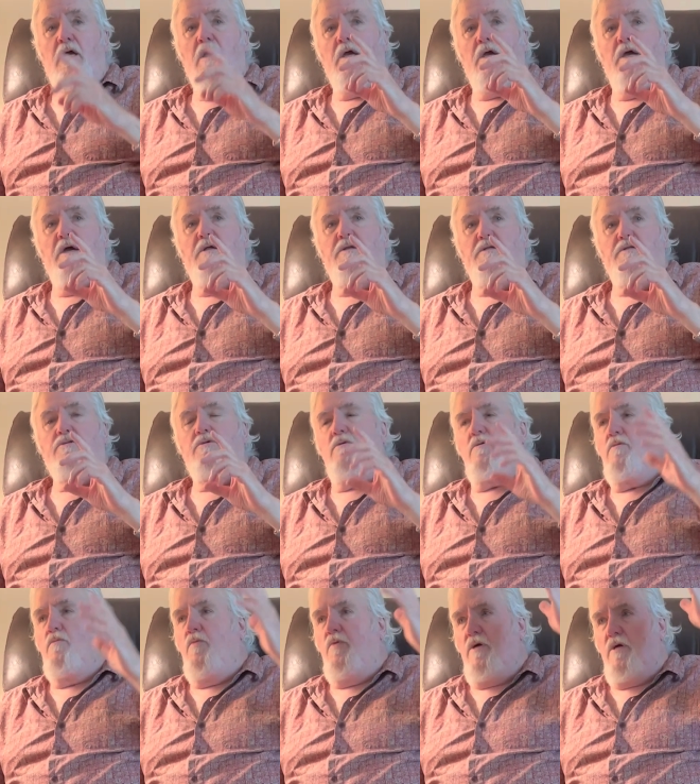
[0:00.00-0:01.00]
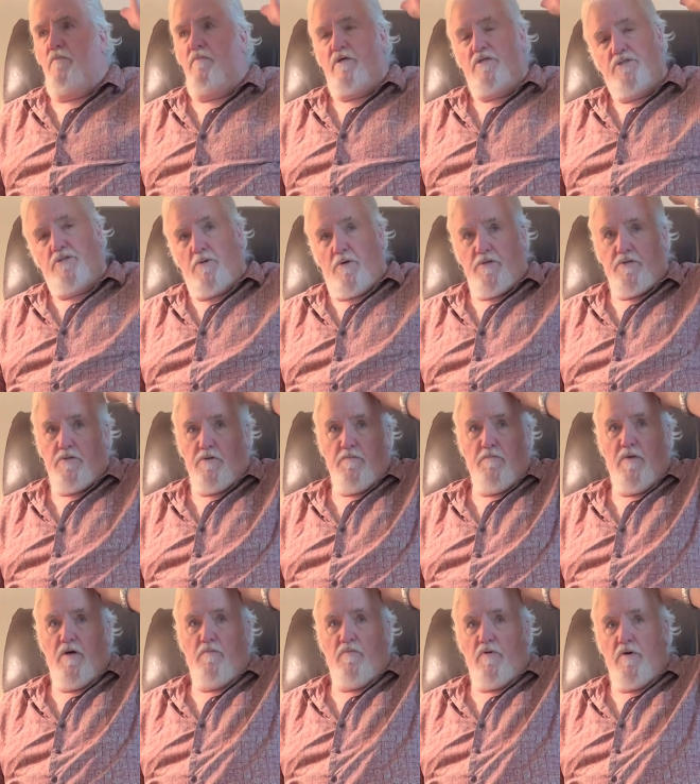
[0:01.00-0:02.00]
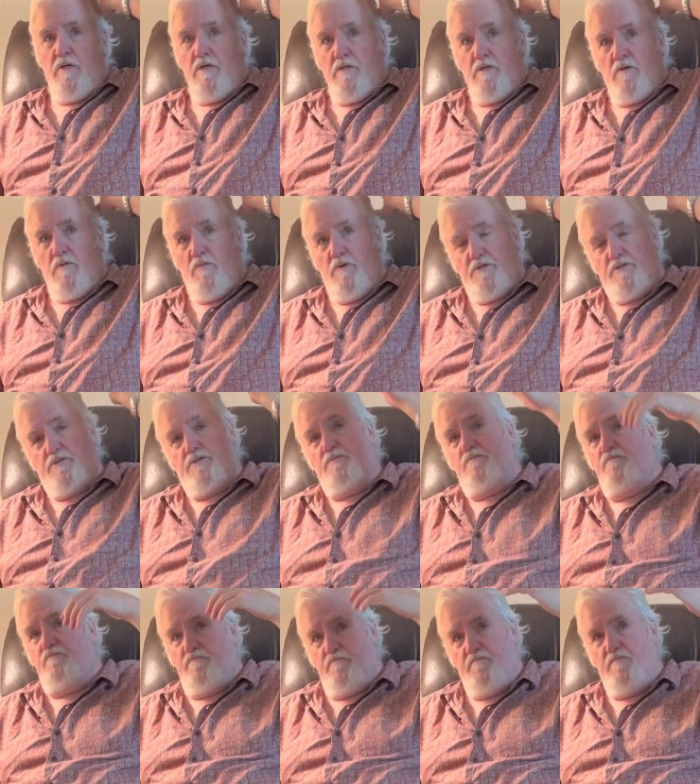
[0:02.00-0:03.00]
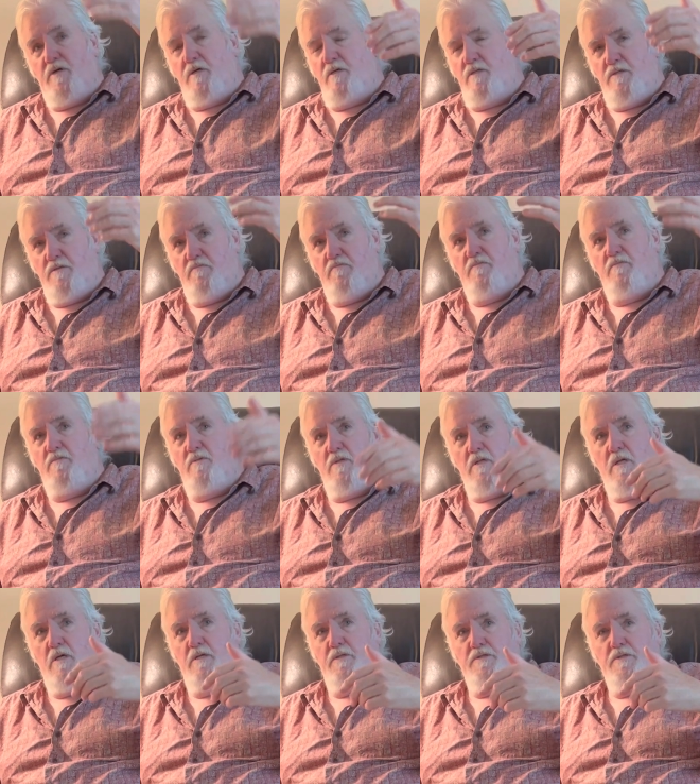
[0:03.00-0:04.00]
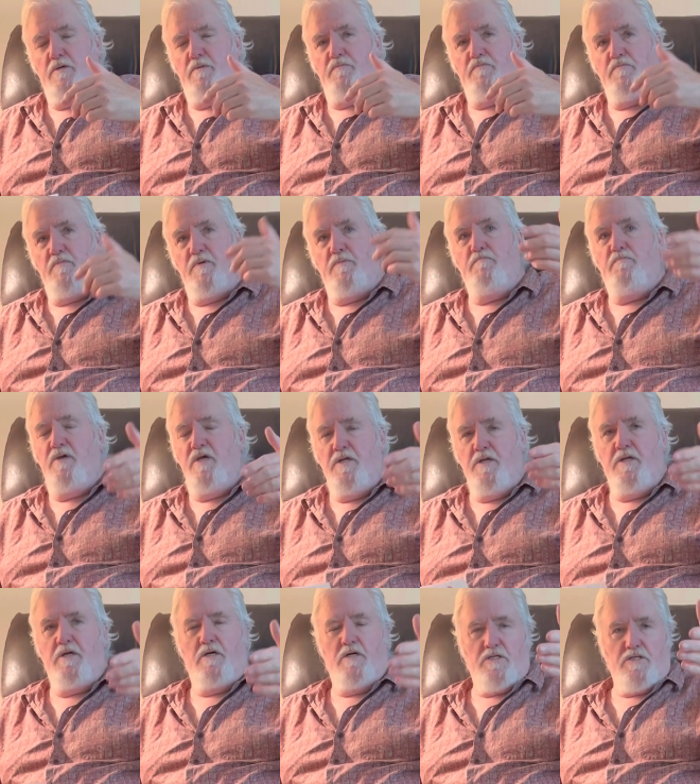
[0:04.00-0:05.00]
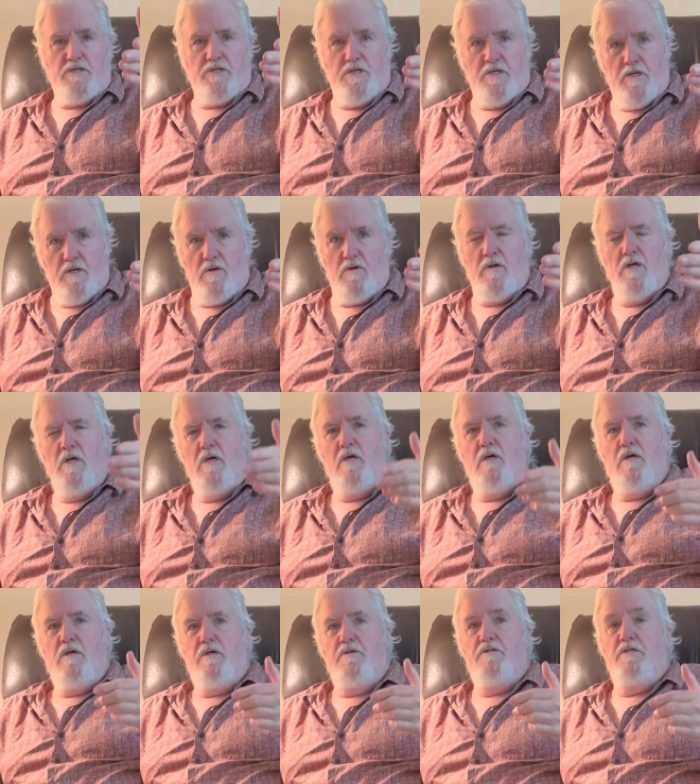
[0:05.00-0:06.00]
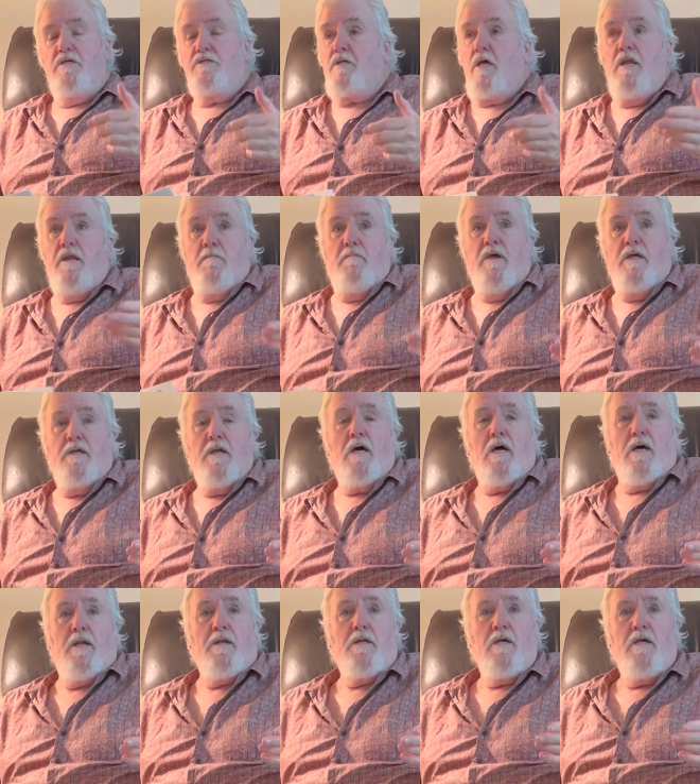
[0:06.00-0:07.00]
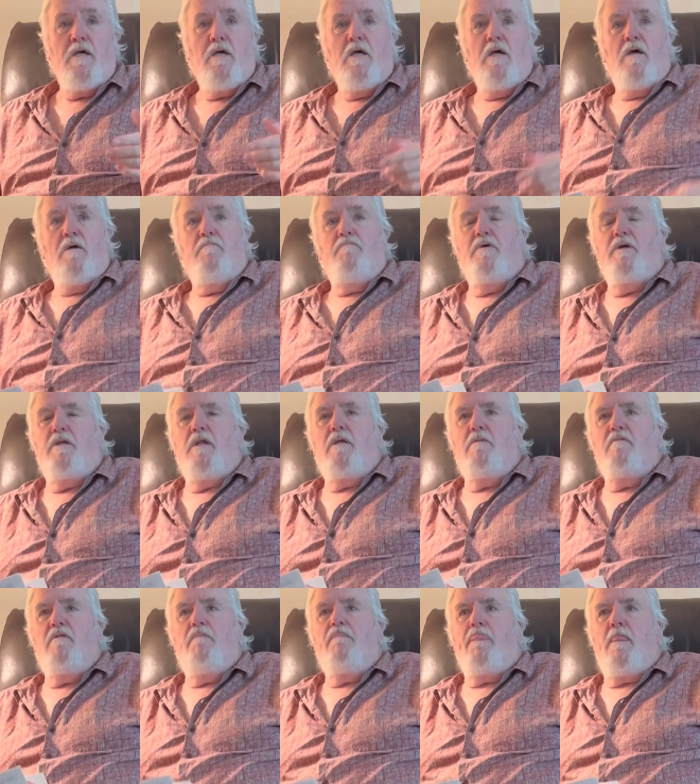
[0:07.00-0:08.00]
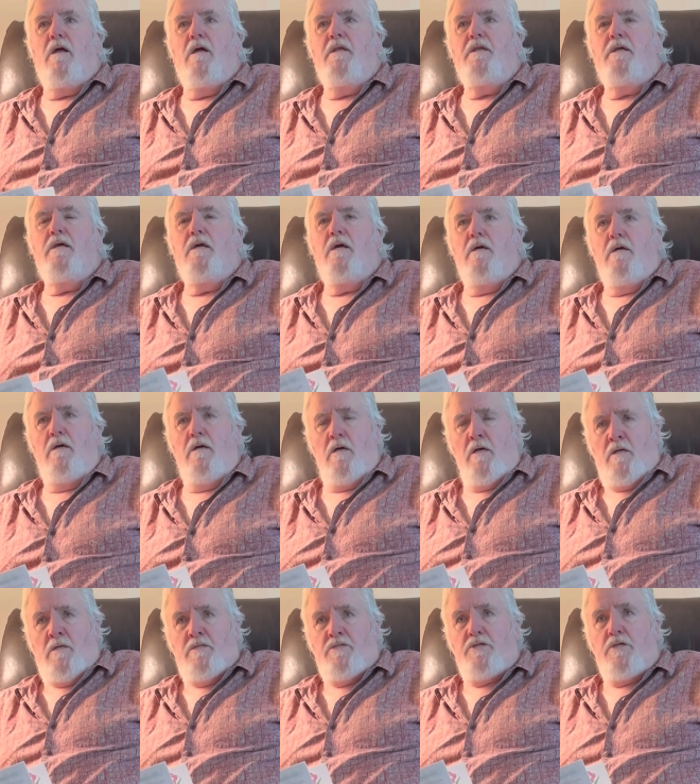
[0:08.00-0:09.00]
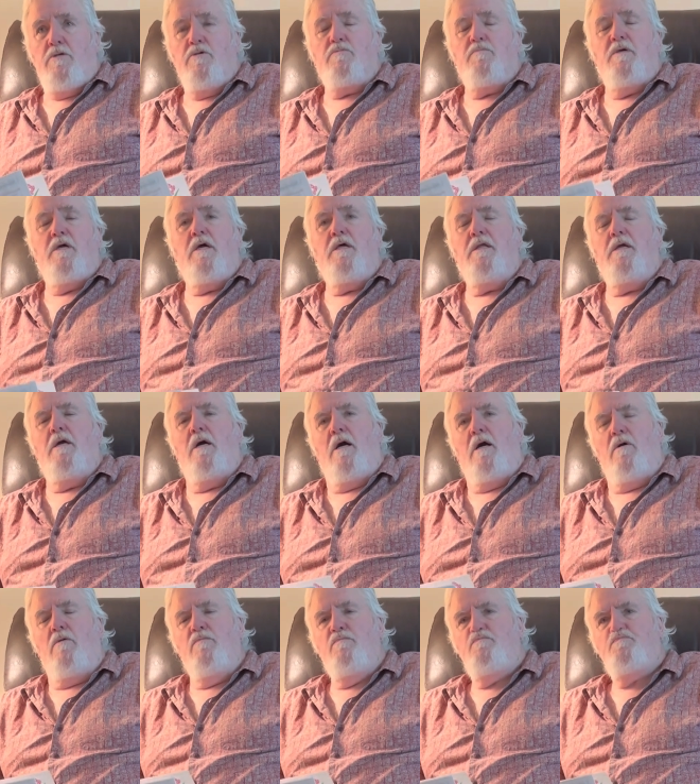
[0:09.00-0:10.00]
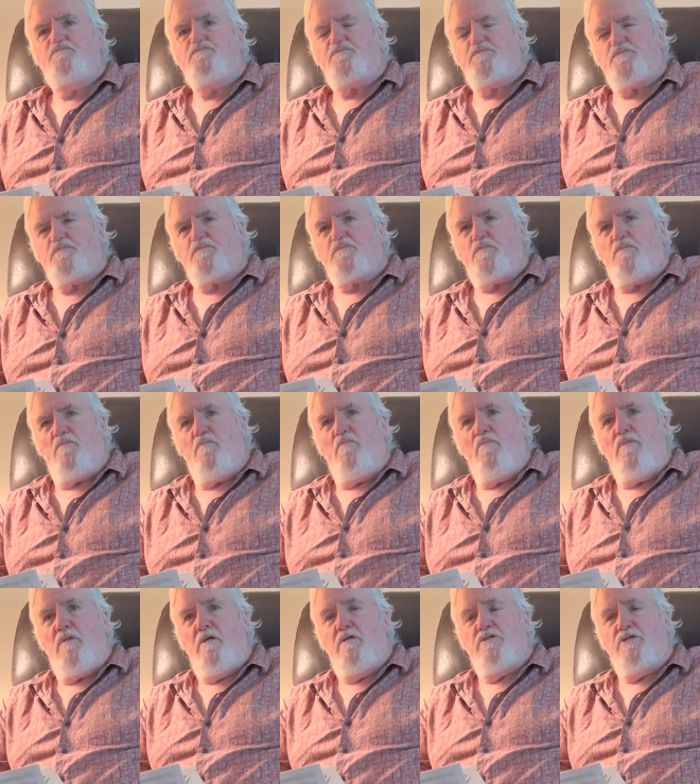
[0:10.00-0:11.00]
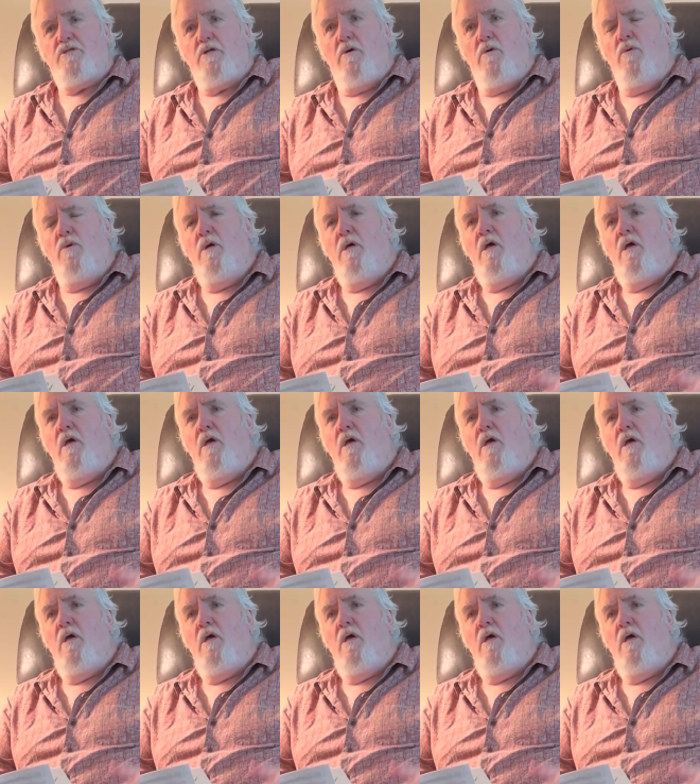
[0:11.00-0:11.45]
and it took away my short-term memory, which may end up impeding us here in this, and it may not. But anyhow, so